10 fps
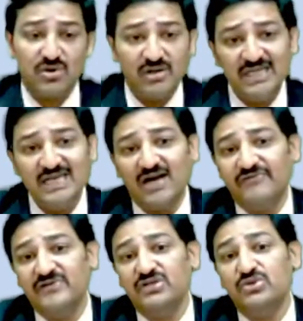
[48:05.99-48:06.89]
only
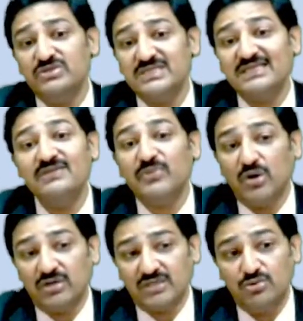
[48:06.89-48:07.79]
after using the
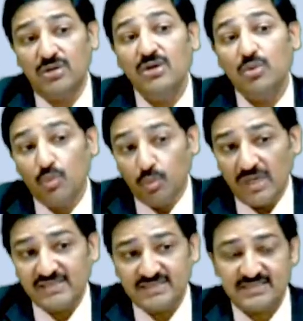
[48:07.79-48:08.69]
product
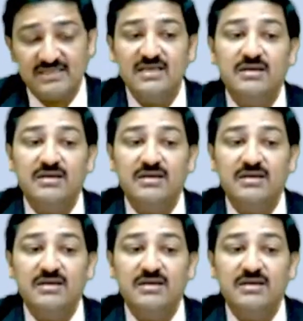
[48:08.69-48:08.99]
once.